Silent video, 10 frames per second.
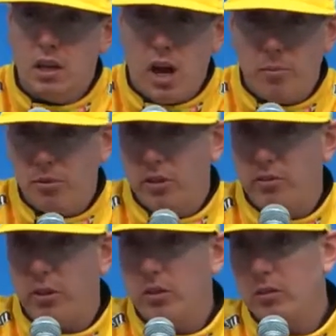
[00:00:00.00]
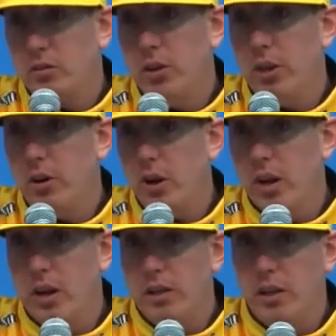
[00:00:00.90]
I believe so. You know,
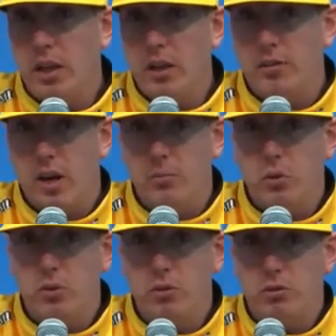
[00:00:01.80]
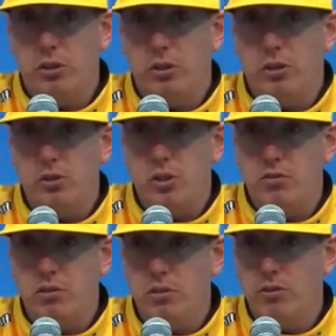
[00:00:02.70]
I think anytime you lose good crew
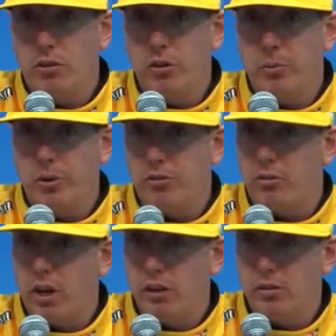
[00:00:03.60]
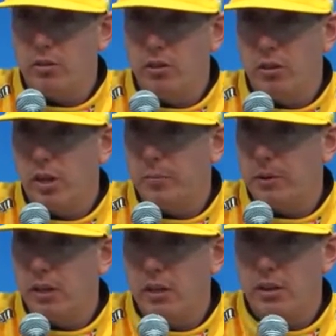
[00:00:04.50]
chiefs, you lose a little bit of strength to your
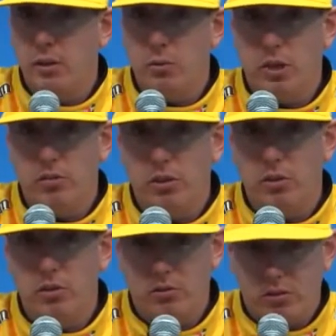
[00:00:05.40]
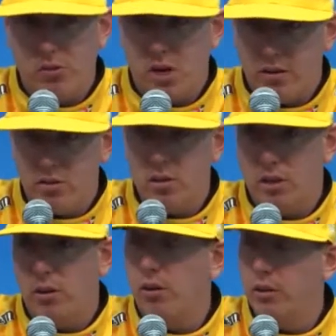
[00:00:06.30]
company. I think whenever you lose good drivers
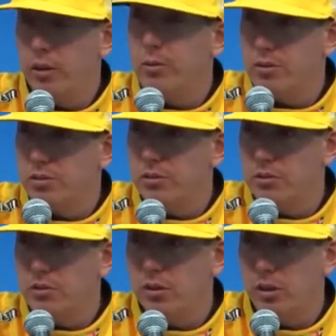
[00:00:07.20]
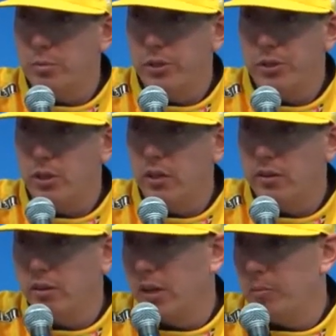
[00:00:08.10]
like Carl Edwards, you lose a little bit of strength
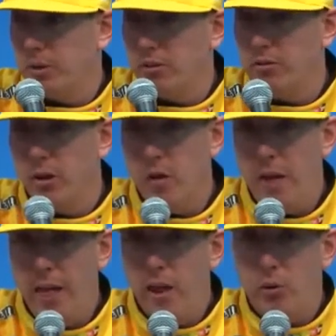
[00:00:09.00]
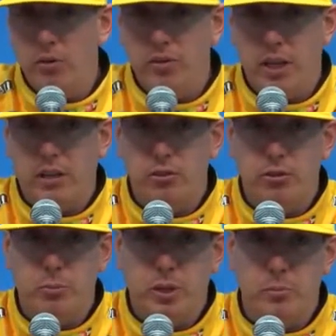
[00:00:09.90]
to your company. So we've taken
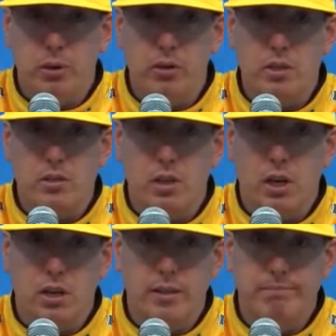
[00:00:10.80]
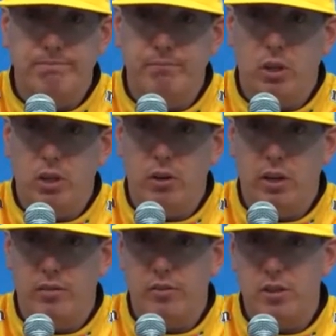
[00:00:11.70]
two big bullets, you know,
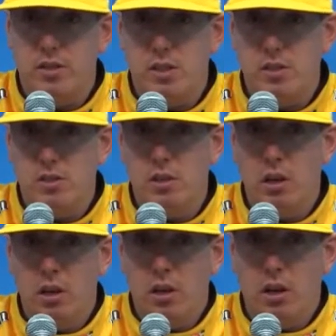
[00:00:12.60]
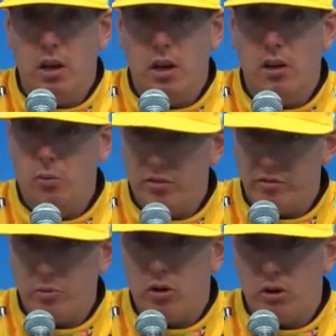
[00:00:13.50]
here for this season, one
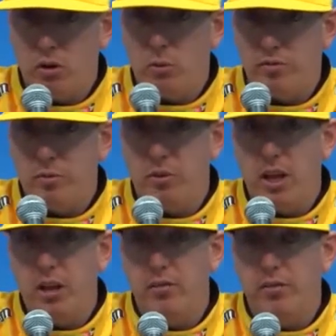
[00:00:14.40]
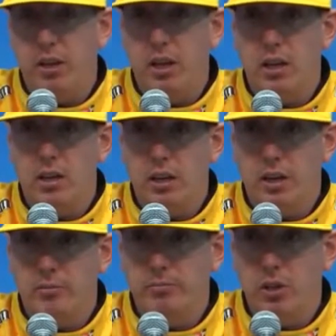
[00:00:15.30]
from Carl, one from Dave. And,
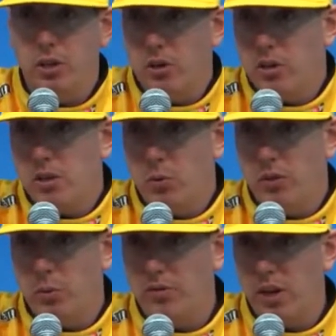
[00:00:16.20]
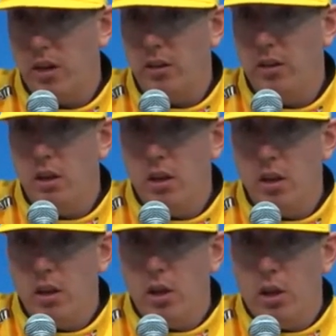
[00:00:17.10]
you know, we've got to
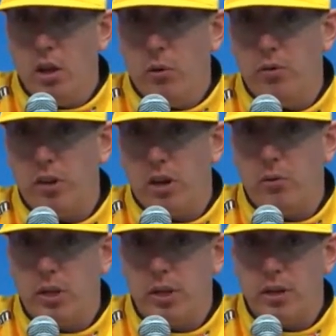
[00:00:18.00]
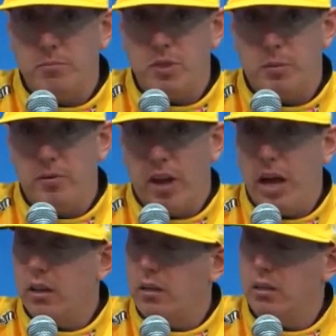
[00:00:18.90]
recome some of
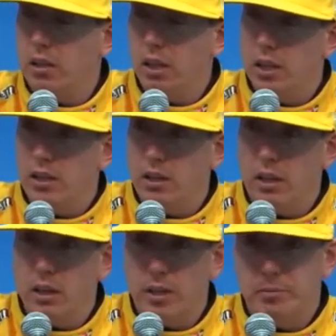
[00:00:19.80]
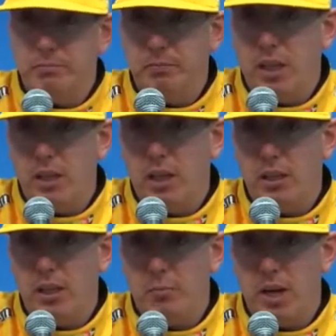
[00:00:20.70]
that
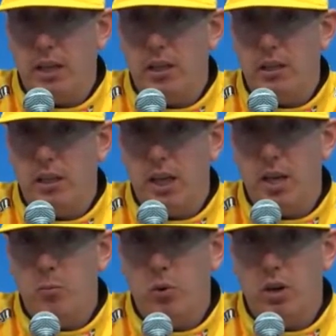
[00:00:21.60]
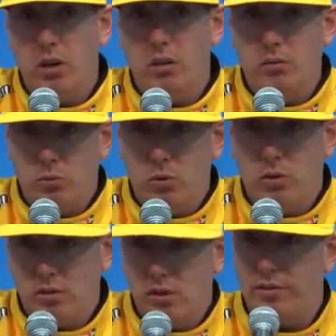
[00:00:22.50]
and get back into the game where
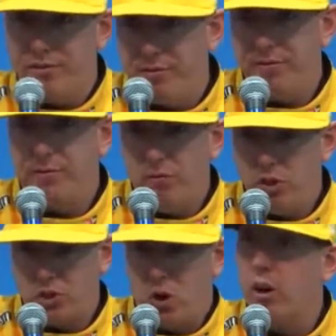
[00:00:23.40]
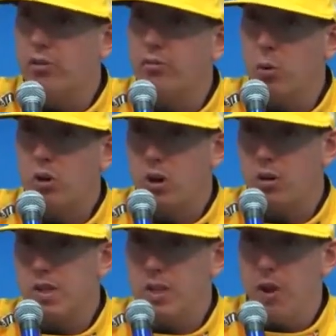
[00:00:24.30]
we're the strongest
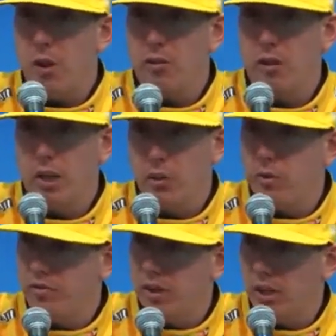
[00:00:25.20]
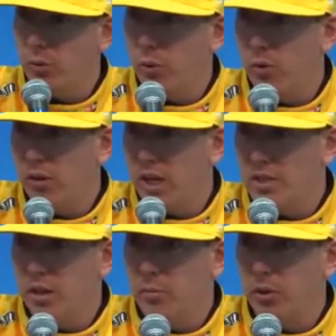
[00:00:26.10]
four-car team out there like we felt we were the
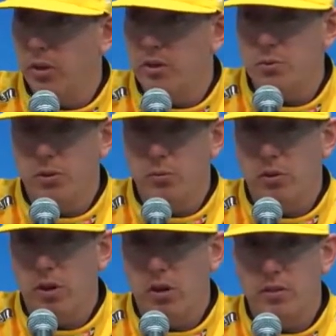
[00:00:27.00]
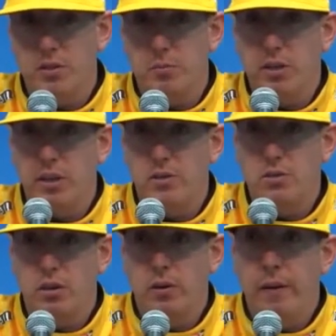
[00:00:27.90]
last couple of years with all of us in place.
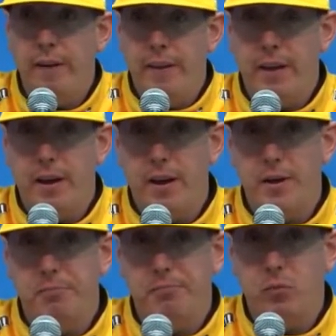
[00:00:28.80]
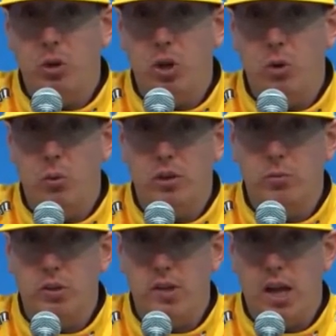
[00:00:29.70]
So, you know,
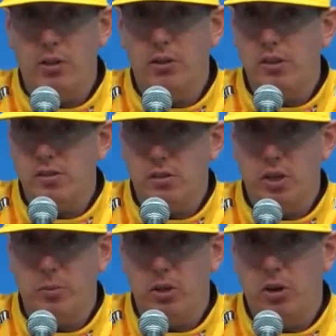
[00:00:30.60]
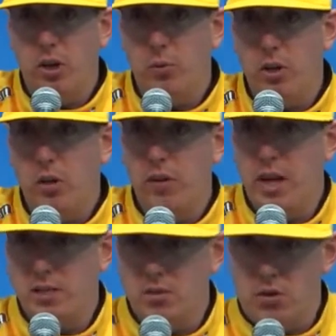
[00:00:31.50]
with Daniel, he's still going to be learning. We know
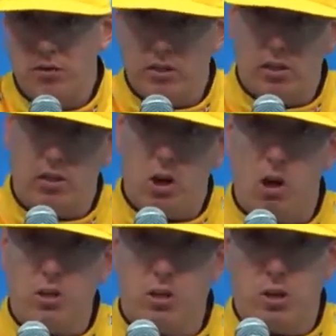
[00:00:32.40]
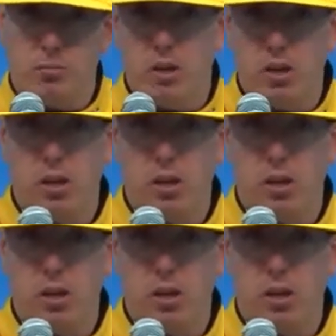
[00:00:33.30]
that's sort of a long-term